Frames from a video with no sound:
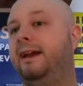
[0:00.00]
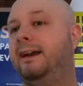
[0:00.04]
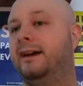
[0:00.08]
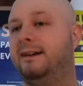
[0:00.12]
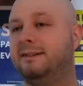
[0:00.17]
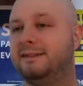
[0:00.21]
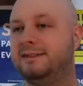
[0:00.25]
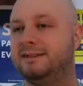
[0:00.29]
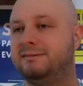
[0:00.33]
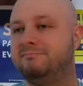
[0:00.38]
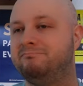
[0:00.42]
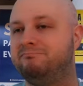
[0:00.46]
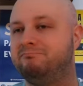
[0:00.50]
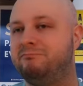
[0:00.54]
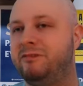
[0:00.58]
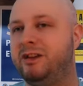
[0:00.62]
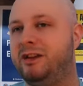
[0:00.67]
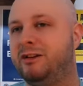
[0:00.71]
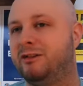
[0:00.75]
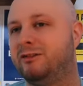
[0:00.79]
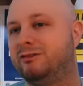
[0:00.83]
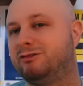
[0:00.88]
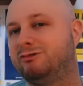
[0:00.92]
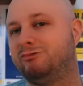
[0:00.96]
And
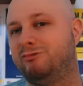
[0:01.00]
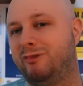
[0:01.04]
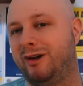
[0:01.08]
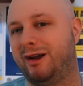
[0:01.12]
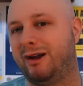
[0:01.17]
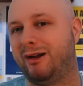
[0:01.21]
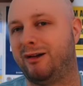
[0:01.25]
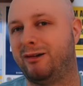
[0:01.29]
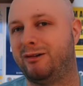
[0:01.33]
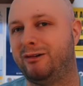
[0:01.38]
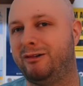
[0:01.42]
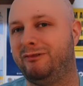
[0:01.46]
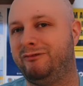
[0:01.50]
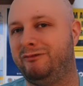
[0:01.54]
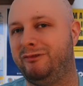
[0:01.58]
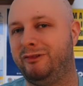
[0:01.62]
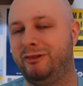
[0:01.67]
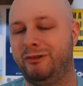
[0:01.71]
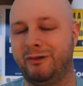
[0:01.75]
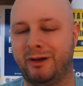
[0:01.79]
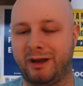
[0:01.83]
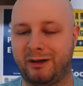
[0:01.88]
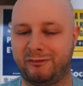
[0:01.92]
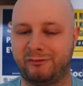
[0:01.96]
here's where, if
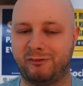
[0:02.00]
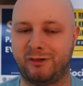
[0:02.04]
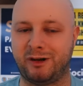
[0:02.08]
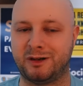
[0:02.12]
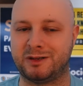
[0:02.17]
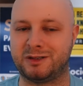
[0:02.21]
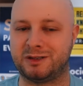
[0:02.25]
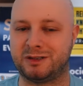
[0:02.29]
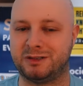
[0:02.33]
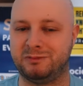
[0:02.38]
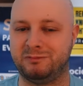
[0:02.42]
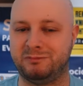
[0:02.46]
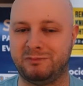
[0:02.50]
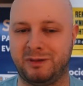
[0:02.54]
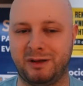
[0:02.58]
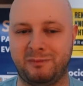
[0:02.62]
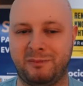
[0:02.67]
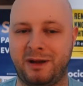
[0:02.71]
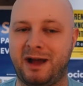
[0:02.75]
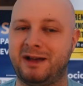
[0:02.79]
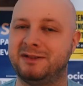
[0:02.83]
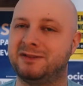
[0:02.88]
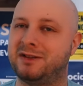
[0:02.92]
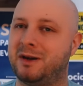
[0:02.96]
you have watched my
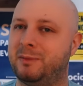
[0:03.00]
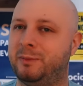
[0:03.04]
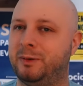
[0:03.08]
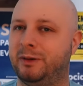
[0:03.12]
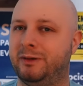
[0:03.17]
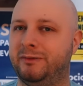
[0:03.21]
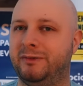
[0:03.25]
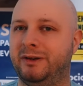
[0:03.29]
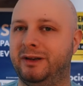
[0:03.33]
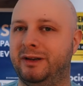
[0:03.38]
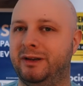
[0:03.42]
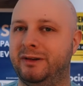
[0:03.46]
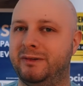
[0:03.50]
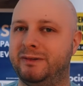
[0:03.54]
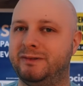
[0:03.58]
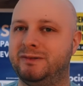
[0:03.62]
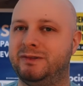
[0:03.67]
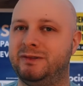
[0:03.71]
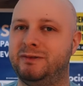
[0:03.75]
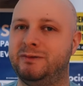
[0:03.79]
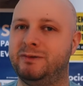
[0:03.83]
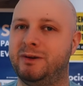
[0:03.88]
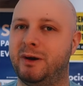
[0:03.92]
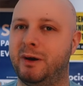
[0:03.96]
past couple of
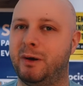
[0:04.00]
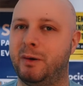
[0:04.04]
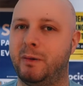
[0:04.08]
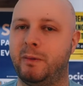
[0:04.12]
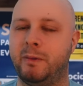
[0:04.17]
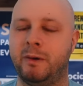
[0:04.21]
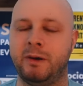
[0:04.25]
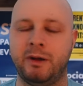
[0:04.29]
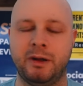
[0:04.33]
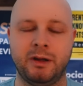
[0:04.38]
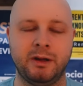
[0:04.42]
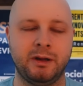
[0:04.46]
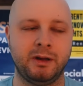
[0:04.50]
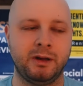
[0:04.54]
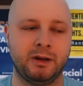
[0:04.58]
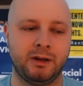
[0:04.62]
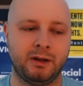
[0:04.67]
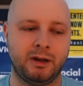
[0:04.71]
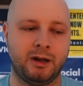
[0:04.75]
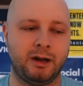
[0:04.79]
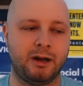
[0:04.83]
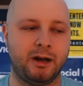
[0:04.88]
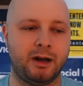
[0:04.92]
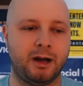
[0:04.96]
videos, you know
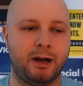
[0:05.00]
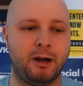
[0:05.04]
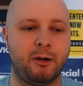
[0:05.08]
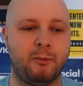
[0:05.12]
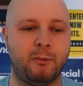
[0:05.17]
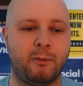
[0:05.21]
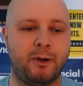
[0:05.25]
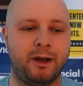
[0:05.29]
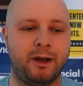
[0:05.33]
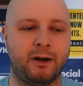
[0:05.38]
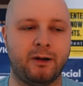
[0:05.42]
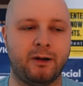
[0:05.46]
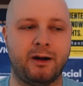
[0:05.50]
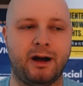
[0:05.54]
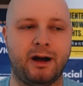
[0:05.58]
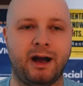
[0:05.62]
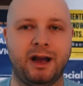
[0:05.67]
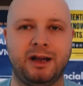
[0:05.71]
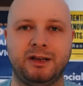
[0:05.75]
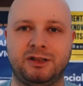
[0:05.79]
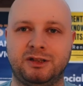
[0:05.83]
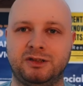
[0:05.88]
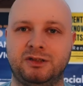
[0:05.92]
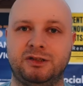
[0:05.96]
uh, where
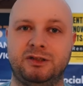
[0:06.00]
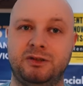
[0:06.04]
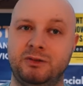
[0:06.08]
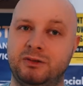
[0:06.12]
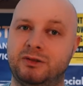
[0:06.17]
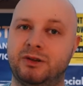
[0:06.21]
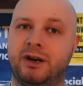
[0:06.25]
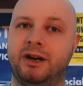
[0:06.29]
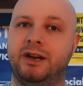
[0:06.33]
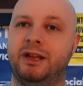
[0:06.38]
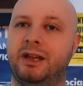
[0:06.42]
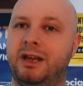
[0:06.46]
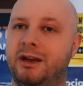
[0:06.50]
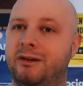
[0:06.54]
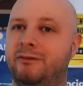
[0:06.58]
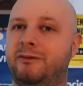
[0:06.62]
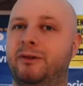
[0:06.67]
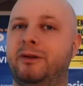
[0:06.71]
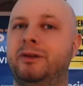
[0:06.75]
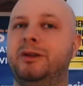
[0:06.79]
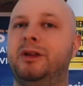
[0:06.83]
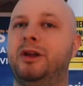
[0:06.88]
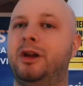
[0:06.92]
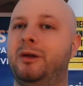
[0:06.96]
I do try to give
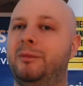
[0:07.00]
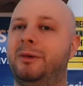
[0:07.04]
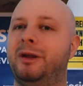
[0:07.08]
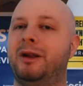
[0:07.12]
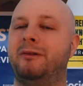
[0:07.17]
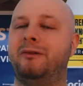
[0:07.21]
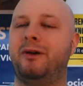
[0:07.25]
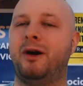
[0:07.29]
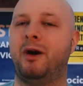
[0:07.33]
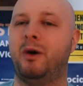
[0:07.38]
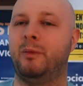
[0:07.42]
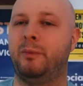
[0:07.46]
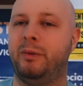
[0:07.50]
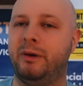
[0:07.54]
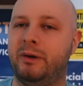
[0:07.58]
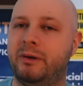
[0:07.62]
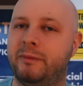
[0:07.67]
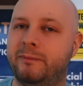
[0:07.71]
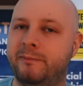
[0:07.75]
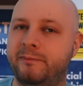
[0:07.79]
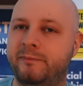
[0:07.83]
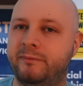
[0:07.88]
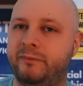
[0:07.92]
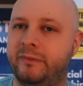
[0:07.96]
a little bit of hope.
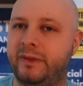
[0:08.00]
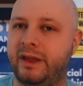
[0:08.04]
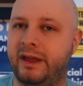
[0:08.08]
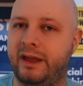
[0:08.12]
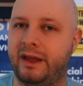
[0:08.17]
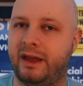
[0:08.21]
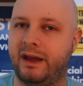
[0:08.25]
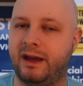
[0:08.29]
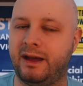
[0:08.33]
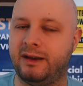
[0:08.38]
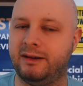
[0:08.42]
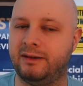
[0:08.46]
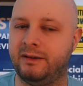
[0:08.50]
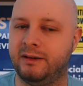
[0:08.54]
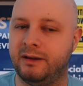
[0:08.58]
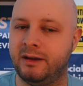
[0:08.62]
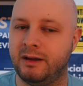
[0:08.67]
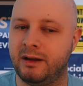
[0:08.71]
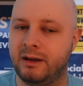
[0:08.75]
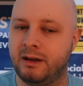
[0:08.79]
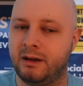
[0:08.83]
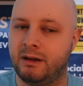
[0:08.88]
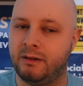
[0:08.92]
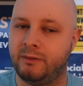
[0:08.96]
And
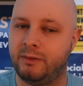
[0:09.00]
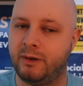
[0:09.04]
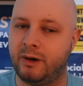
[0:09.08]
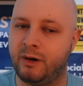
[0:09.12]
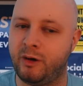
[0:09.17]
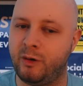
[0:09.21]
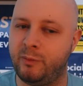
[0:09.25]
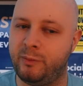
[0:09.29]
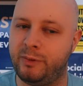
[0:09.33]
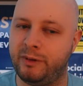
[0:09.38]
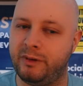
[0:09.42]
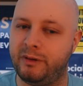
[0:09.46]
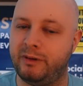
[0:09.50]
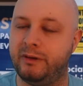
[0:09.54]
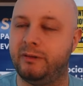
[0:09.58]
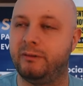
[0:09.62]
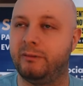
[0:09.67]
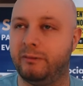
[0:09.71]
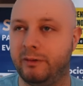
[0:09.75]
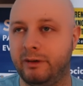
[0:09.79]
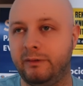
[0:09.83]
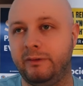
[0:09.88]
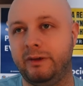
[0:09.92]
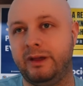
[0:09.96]
the hope
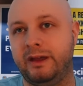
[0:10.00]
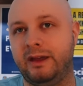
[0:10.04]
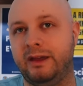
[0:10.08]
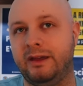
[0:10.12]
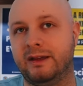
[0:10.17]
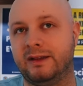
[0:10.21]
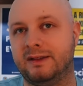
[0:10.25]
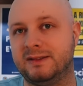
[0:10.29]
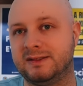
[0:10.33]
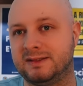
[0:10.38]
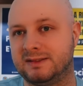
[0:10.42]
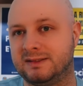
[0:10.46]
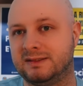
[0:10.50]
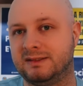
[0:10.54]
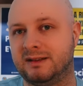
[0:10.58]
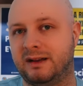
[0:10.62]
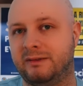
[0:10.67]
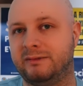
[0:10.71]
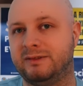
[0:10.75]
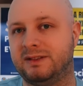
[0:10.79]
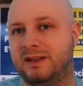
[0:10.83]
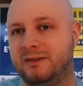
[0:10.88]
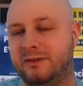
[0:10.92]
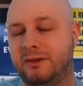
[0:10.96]
really is,
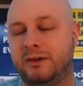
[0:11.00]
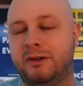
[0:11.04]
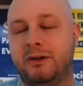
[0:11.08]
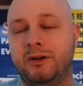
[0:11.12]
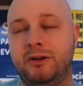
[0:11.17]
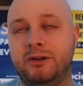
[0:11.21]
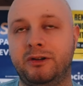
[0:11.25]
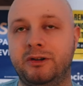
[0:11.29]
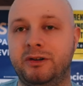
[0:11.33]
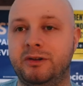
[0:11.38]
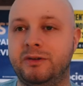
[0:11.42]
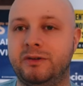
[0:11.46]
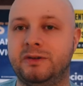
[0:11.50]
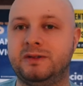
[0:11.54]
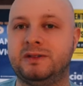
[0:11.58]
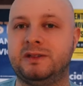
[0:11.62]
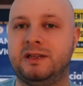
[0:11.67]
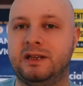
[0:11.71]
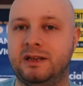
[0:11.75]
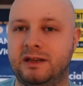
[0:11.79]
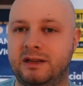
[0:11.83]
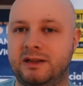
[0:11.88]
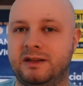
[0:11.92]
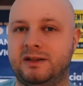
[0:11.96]
I would say the good
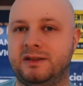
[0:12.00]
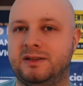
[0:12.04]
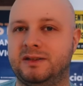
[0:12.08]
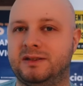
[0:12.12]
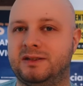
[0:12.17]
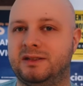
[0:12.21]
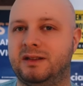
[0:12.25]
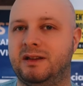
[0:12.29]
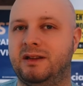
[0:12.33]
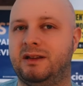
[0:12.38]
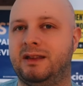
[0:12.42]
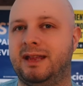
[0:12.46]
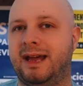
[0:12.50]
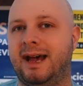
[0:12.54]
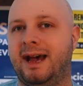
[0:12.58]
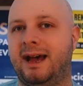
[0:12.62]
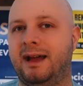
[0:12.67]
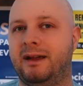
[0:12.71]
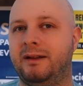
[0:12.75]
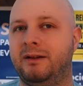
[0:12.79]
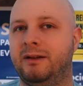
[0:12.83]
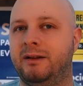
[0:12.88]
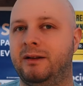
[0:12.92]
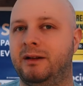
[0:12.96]
news is
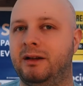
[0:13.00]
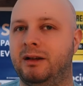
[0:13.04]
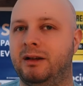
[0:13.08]
that